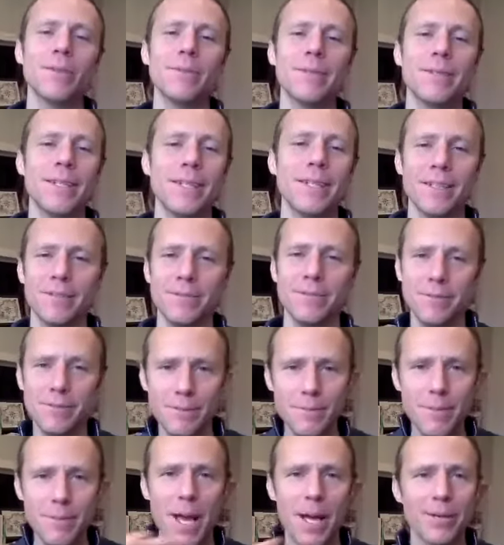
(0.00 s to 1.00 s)
kind of
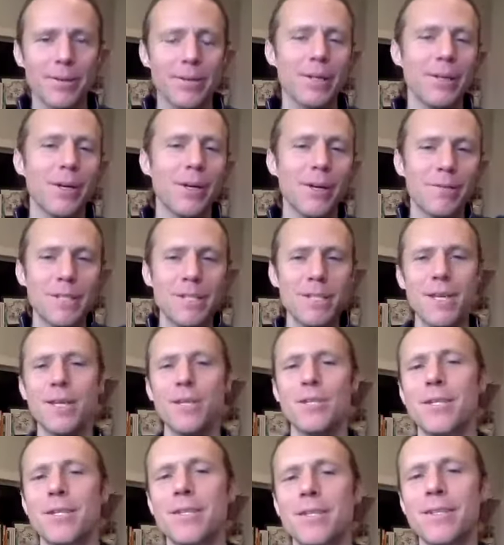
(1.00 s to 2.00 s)
meandering
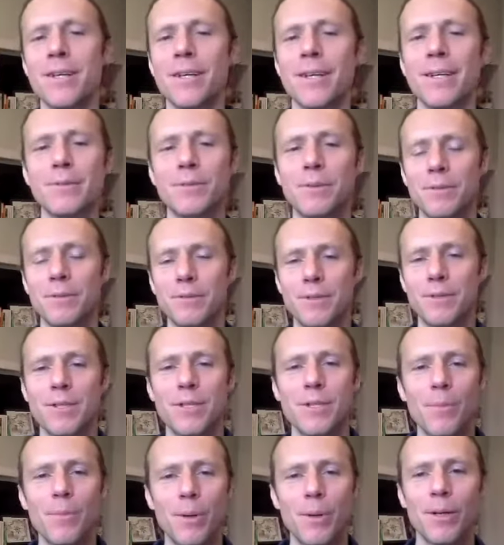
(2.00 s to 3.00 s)
conversation. We've
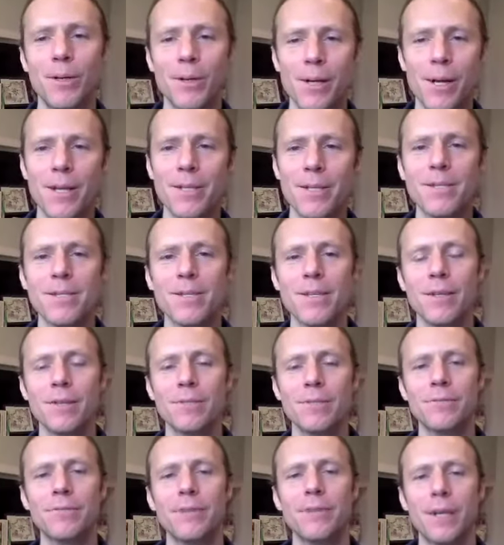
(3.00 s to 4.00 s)
touched upon all kinds of stuff.
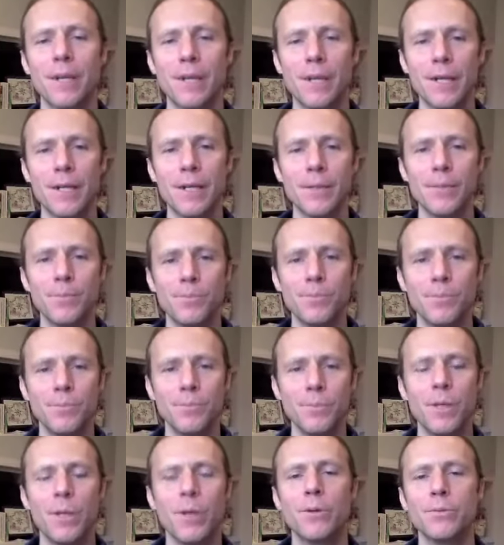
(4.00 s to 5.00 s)

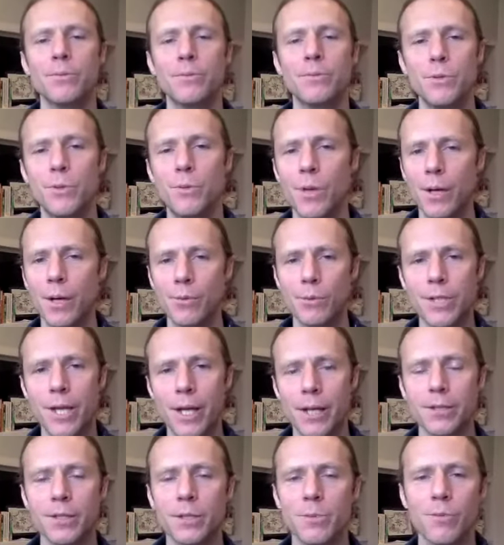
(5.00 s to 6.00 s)
You and I were
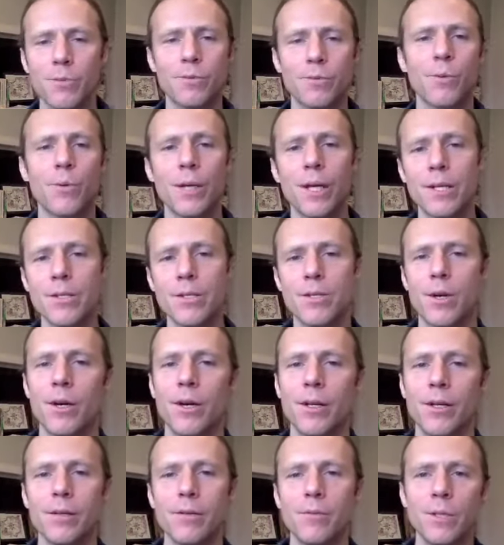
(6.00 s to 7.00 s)
chatting just before we got
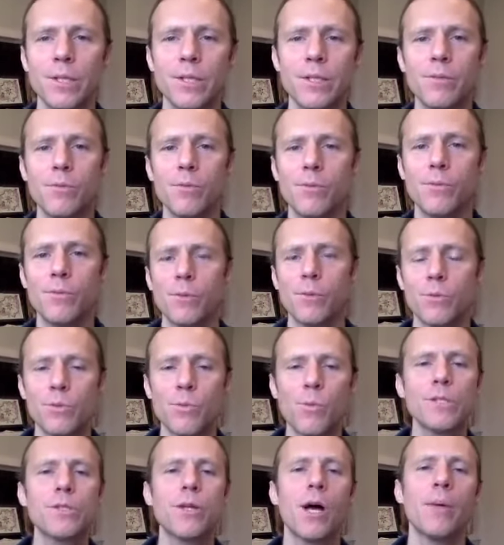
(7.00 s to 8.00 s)
started, and there was
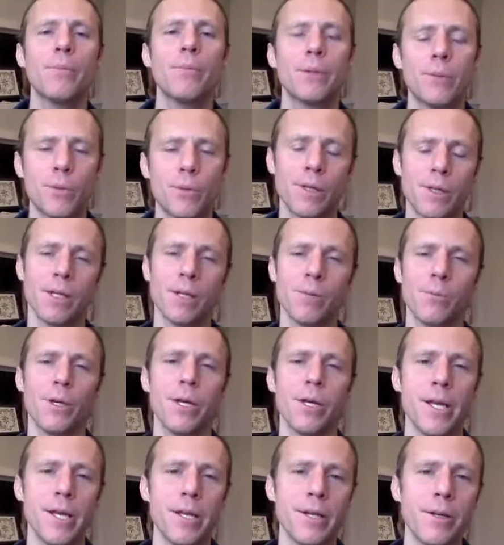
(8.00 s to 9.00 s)
one topic we were going to
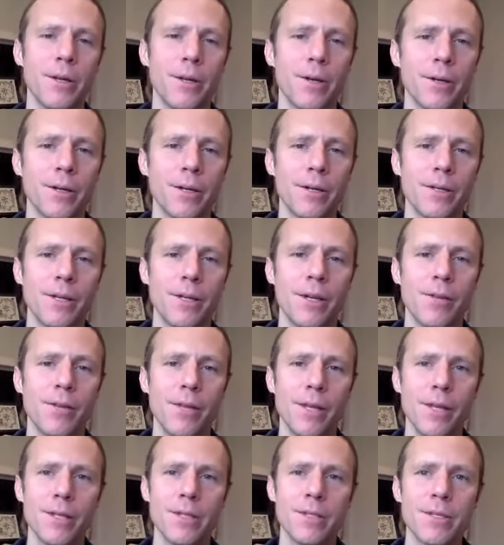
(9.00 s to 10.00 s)
bring in here, and I
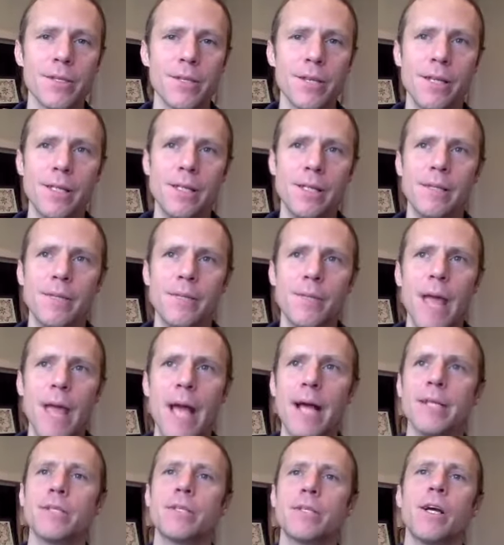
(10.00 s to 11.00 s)
think it's
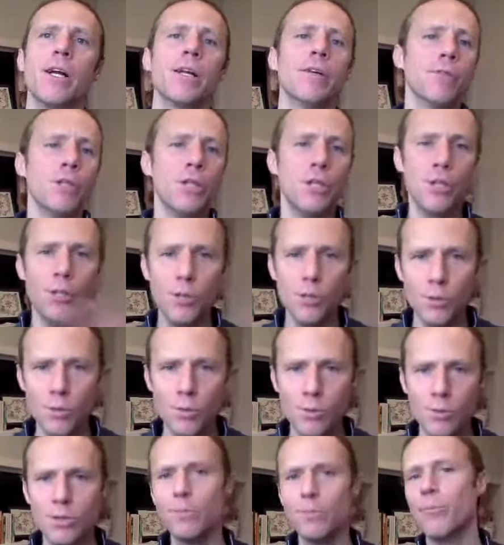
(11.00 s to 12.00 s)
as kind of
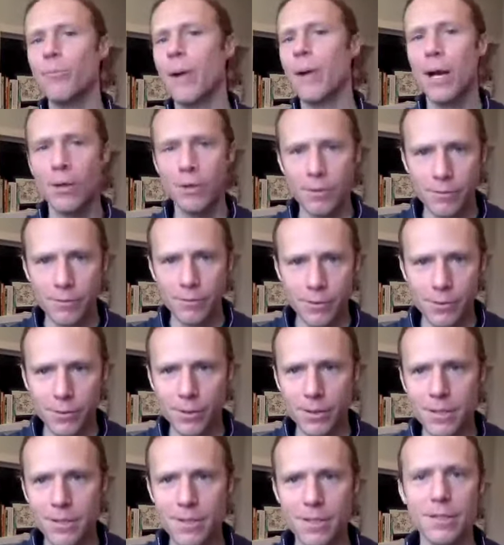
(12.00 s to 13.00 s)
huge and powerful
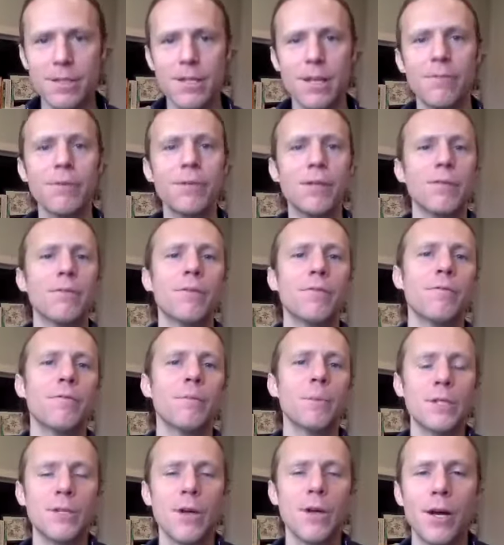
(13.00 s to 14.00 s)
as everything we've
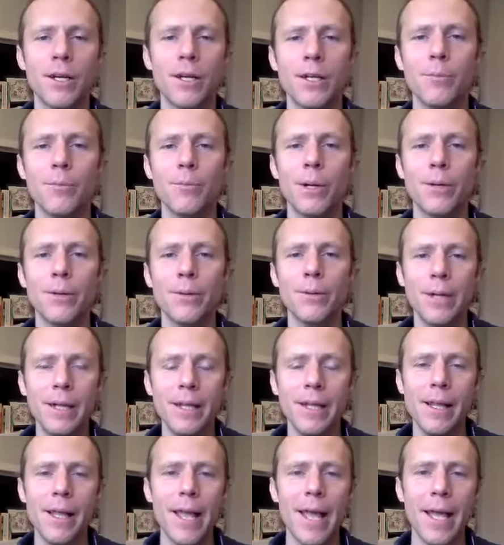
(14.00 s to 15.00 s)
been talking about.
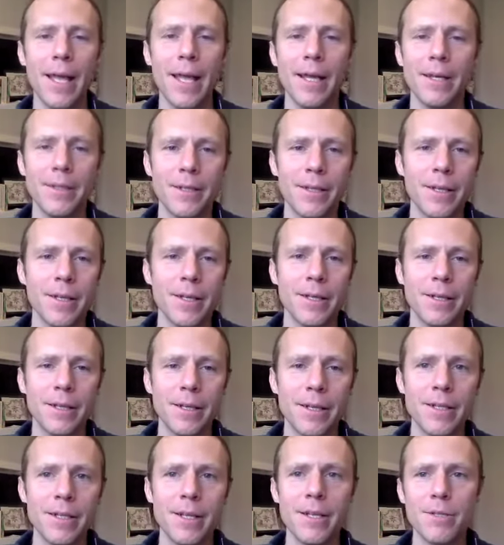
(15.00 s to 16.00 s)
And
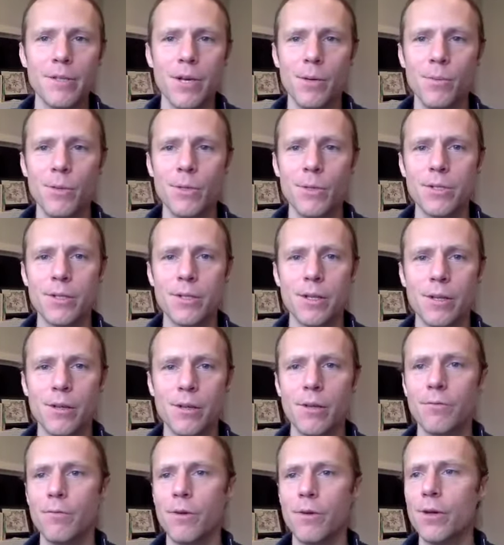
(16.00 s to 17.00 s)
it's almost,
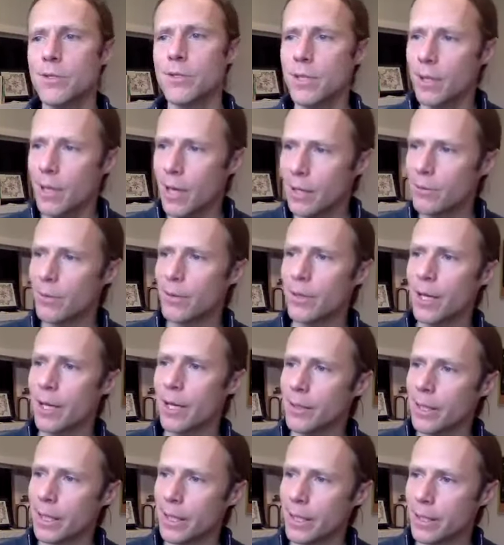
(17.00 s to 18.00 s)
it falls in line with that,
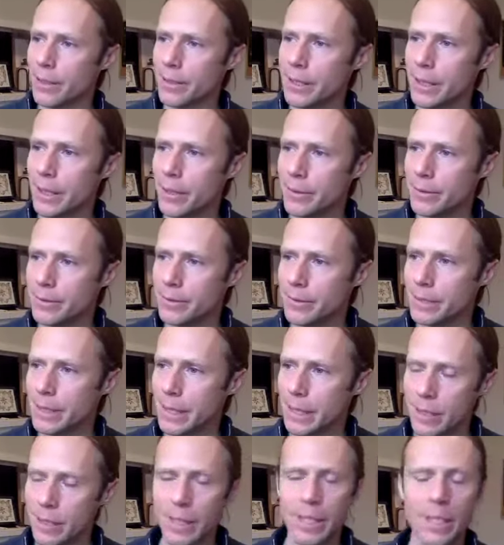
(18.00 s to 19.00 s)
like
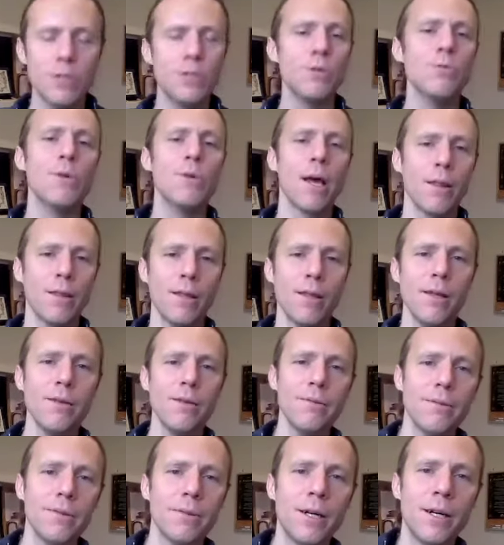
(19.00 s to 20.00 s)
a do
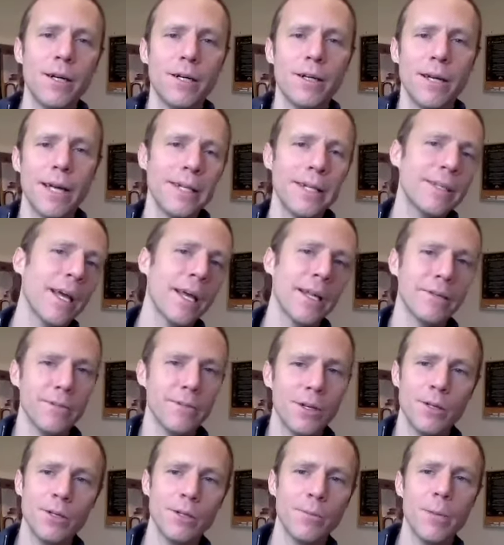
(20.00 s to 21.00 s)
nothing and get
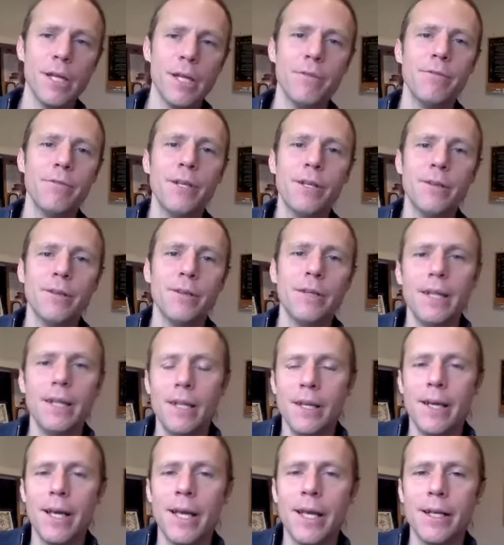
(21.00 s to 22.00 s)
all the benefit.
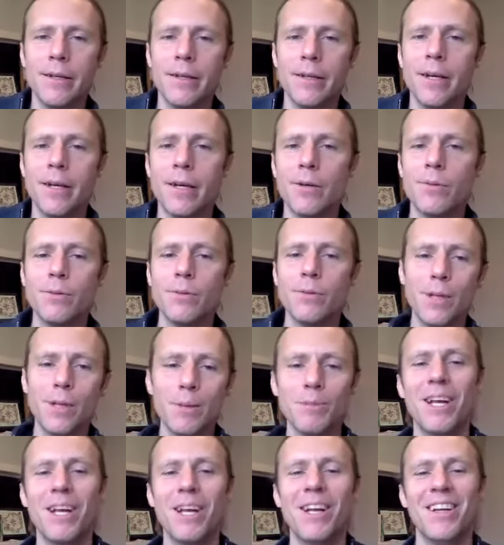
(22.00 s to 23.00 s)
And what
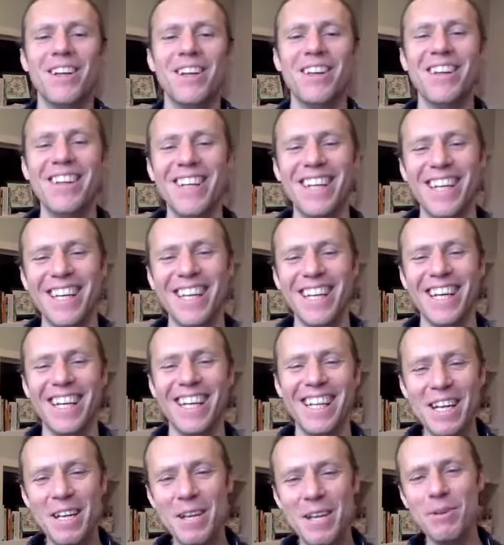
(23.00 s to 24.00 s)
I'm
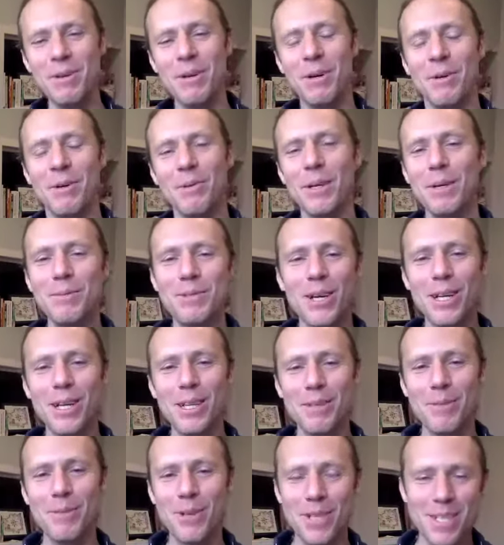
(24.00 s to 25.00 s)
what I'm
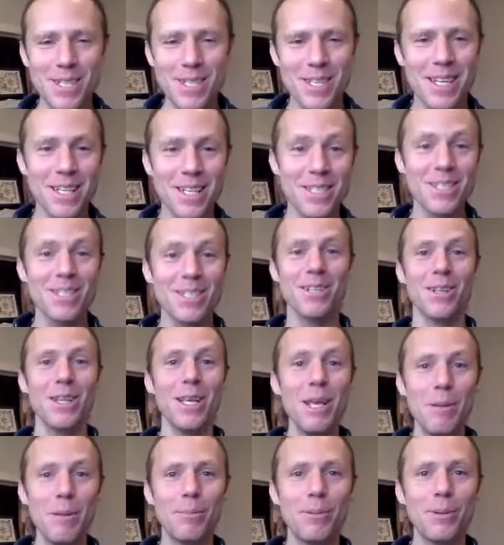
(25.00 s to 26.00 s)
talking about is
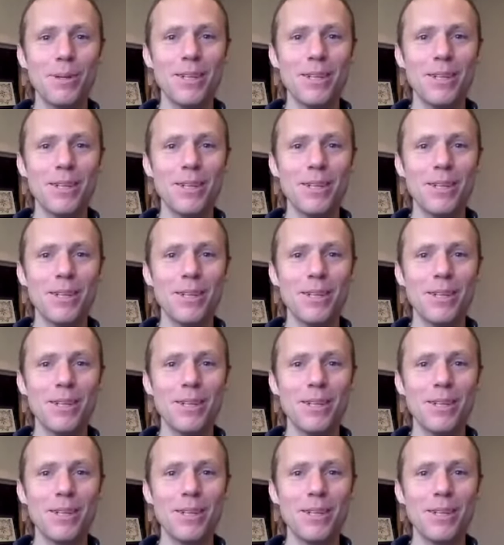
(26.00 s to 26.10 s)
sleep.